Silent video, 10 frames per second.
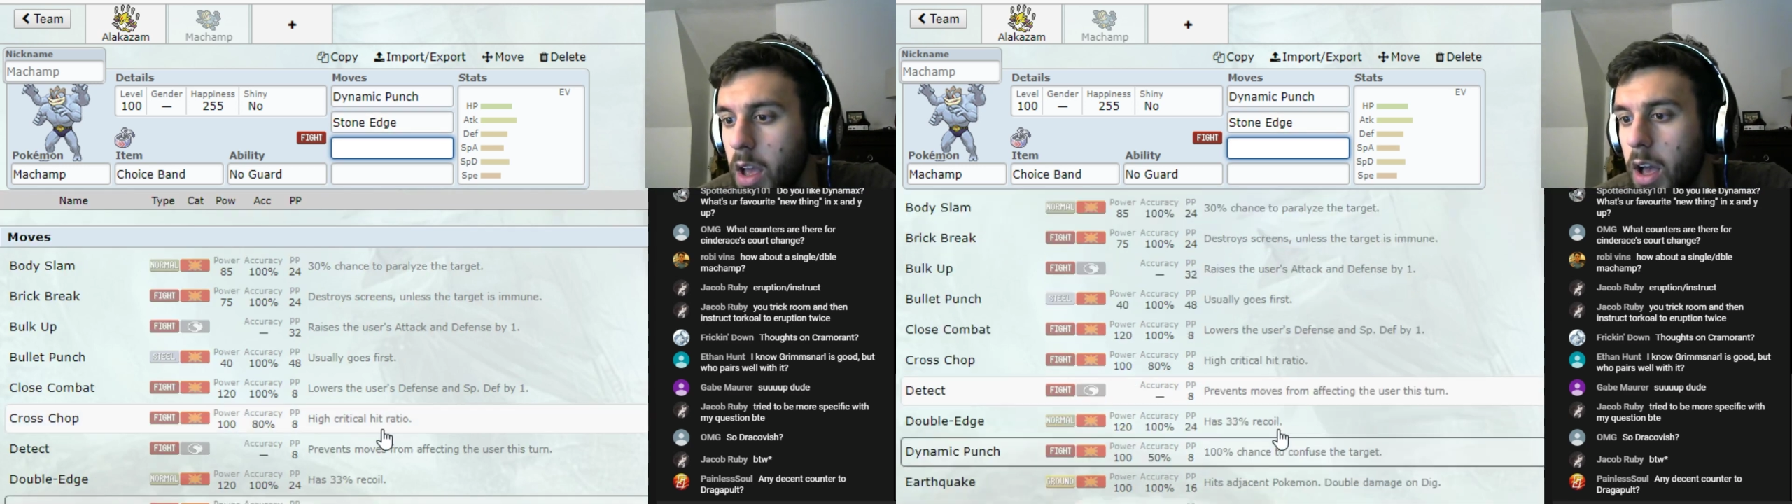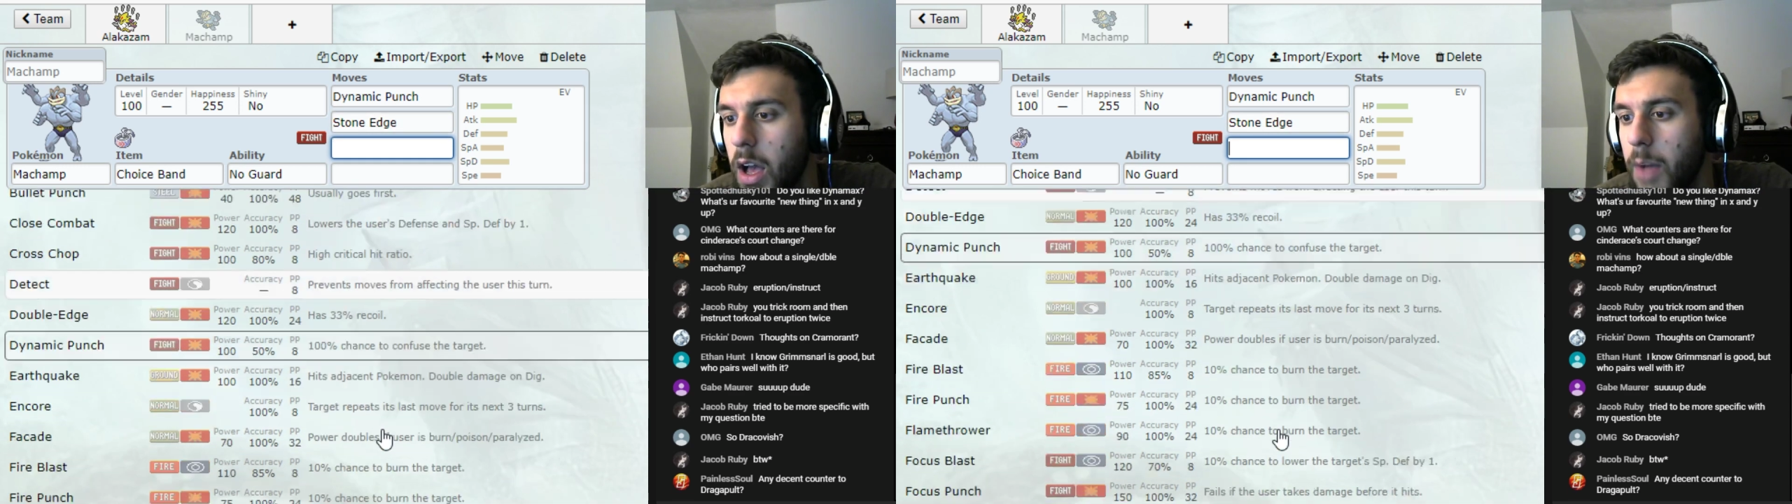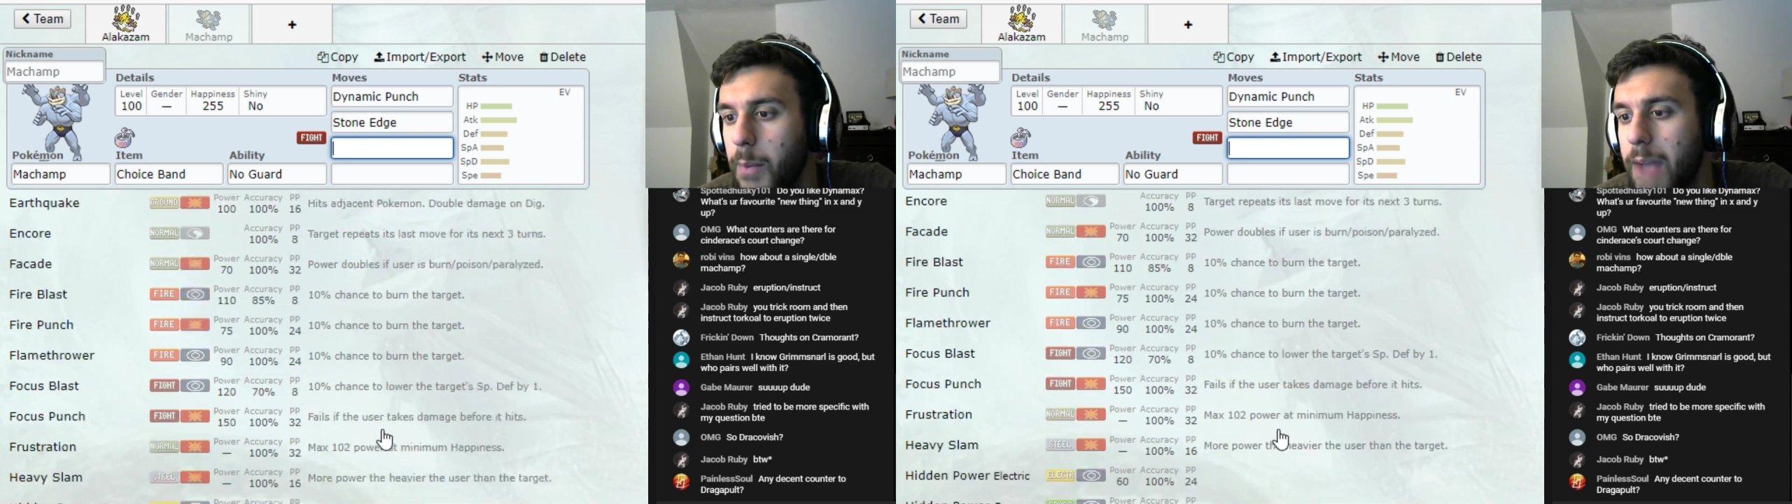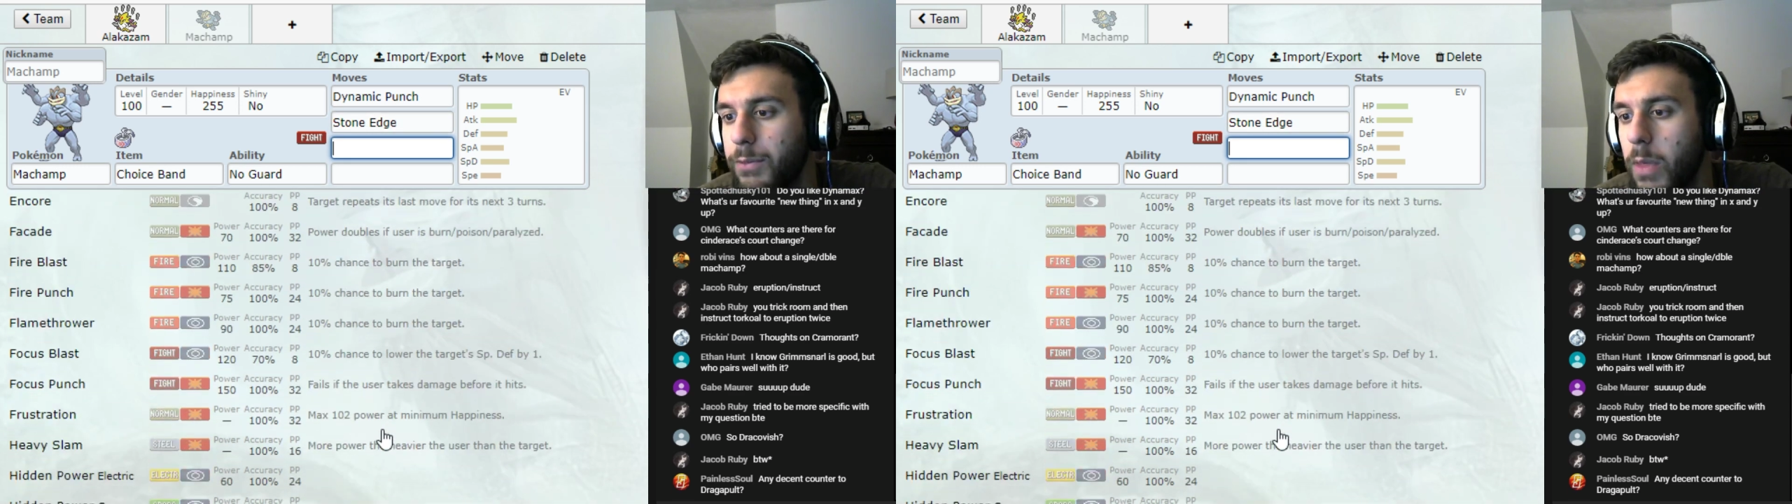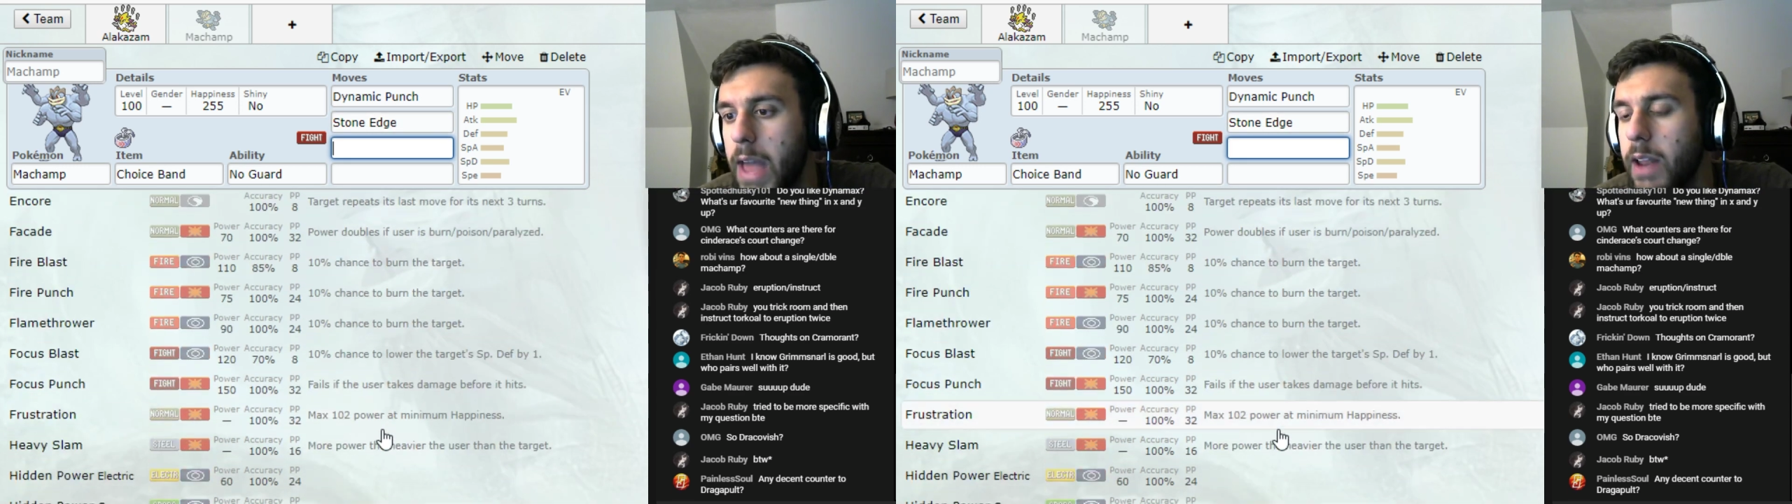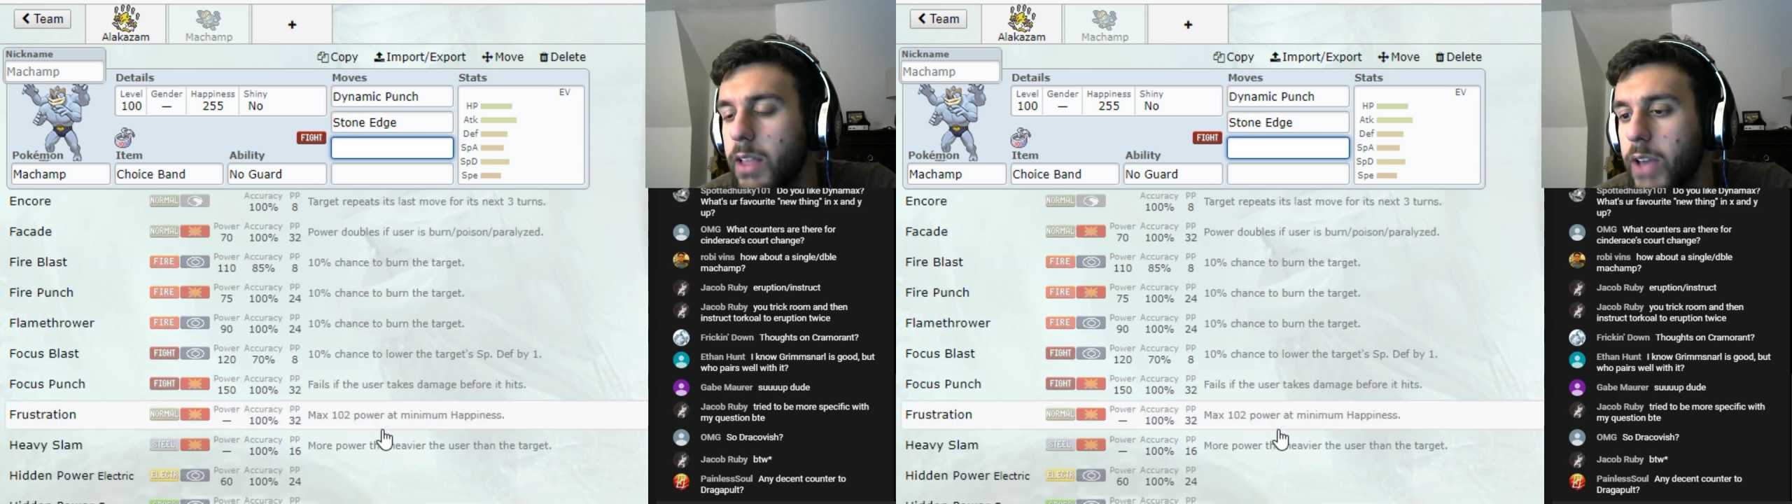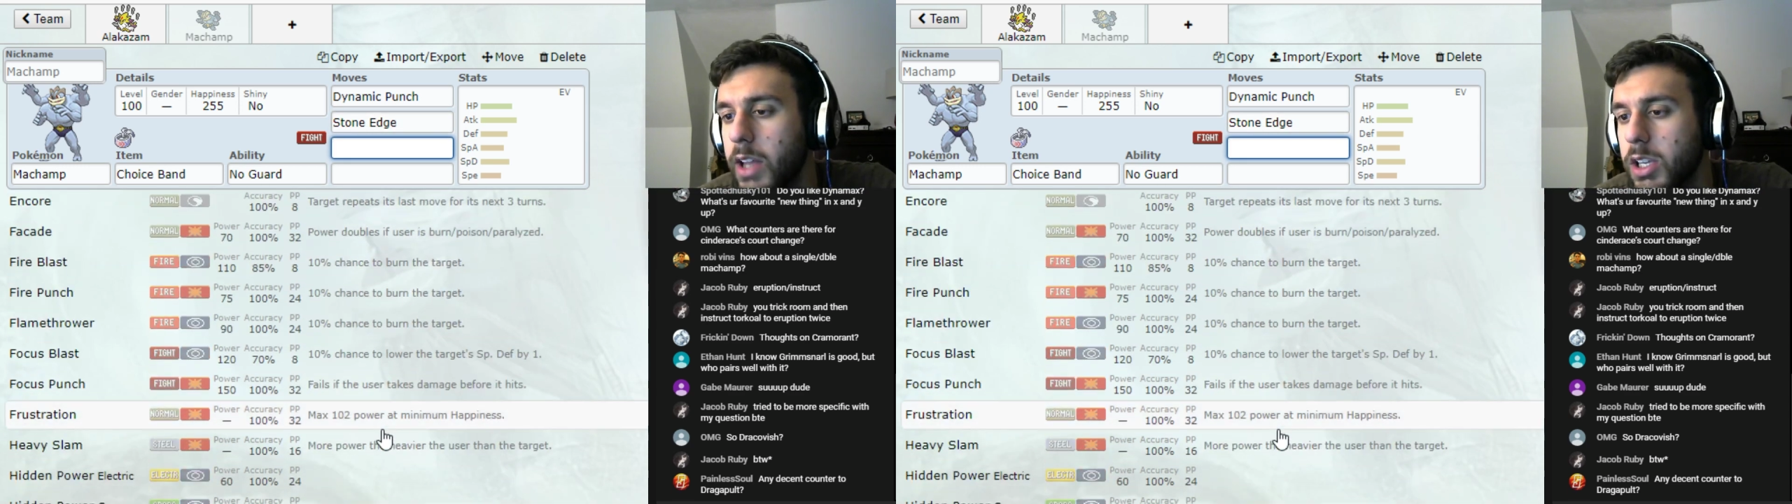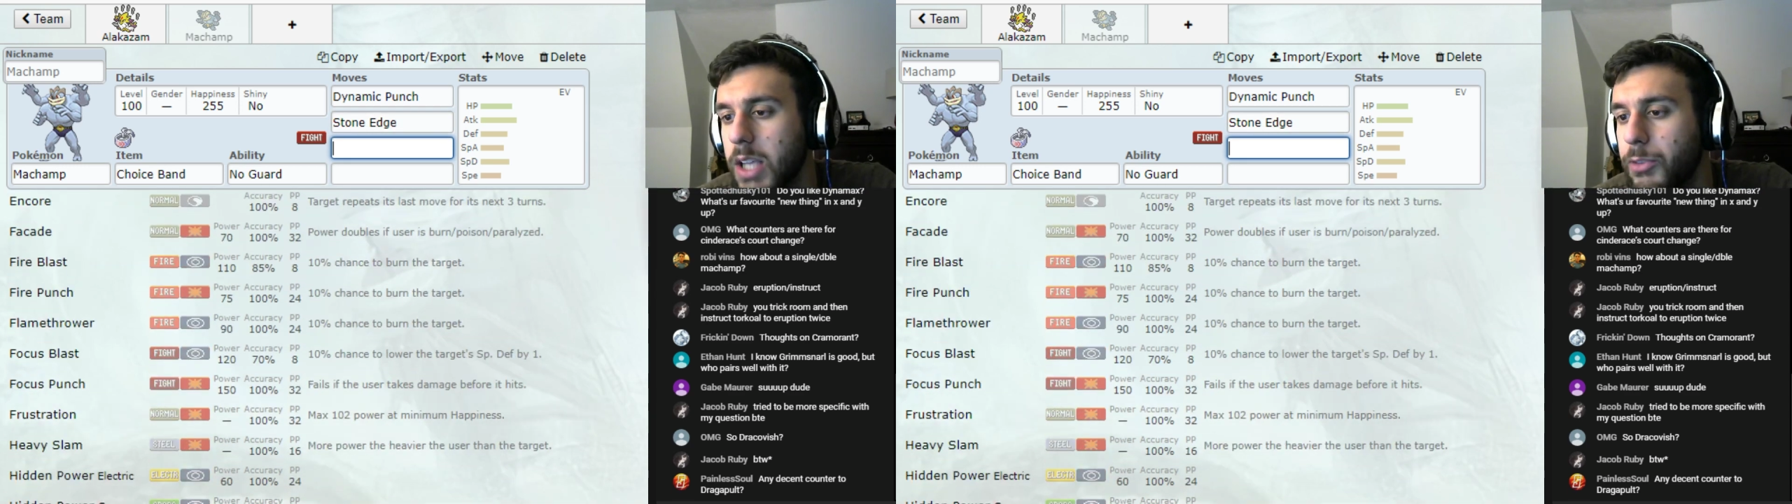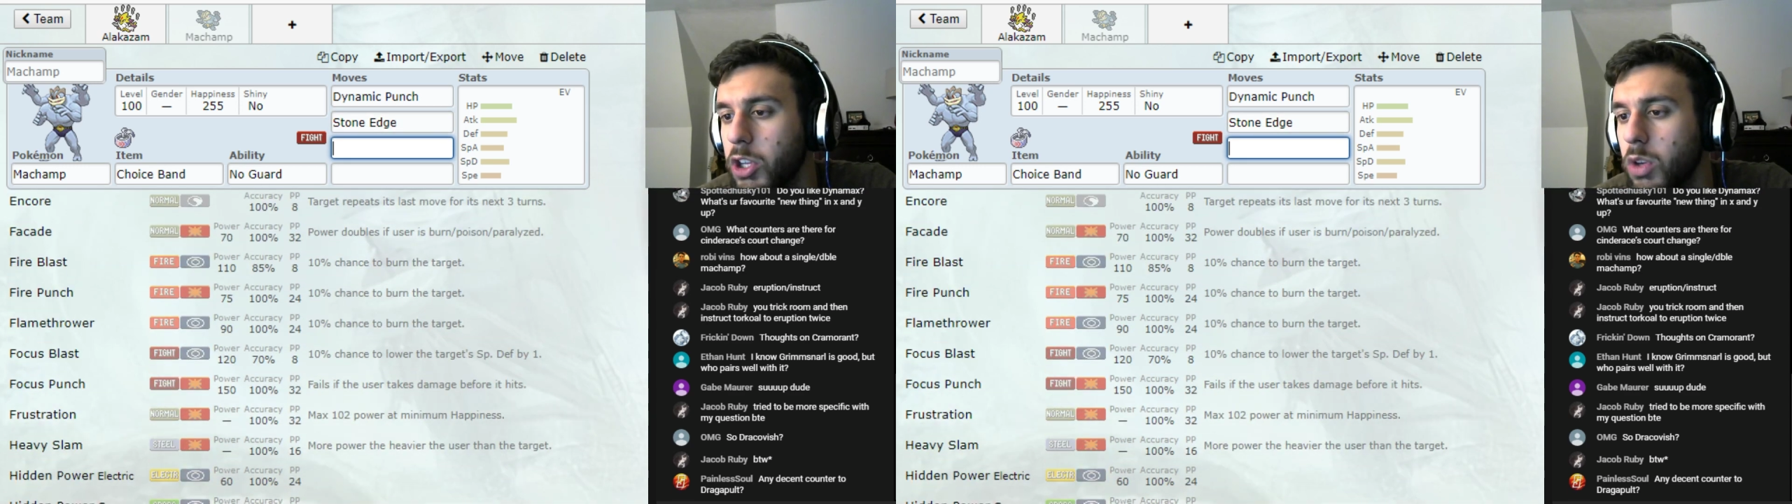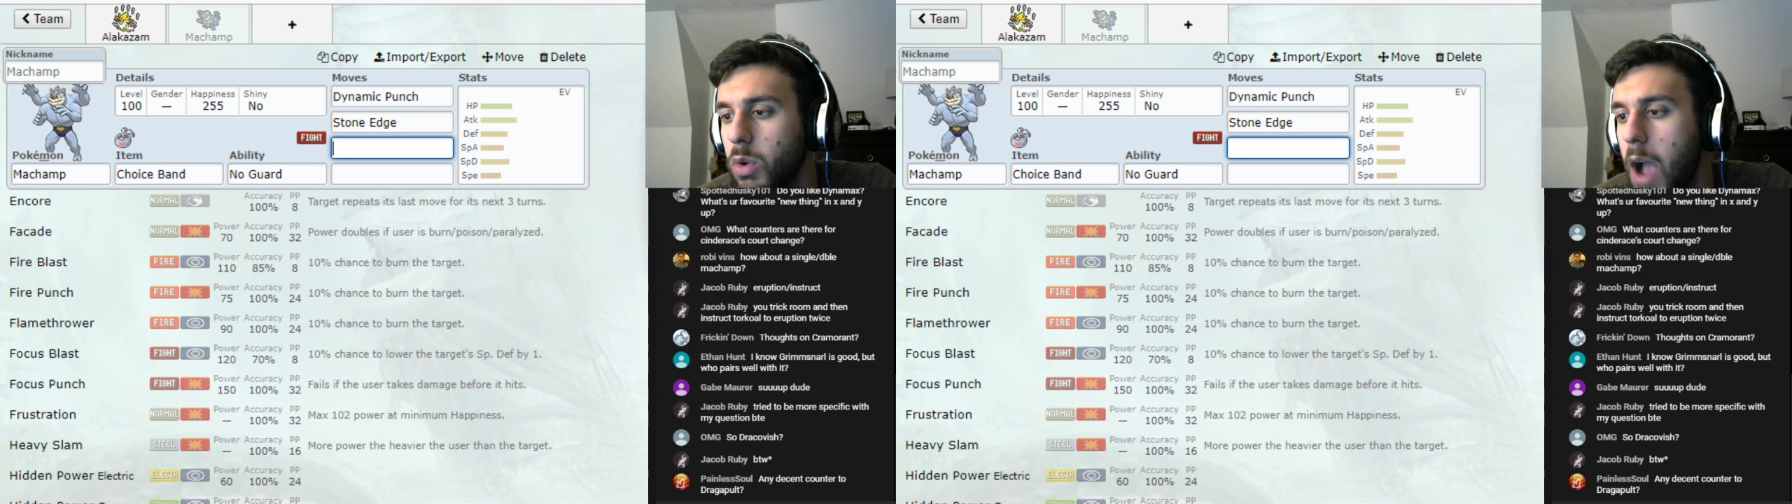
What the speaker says: After that, it's kind of just up to you.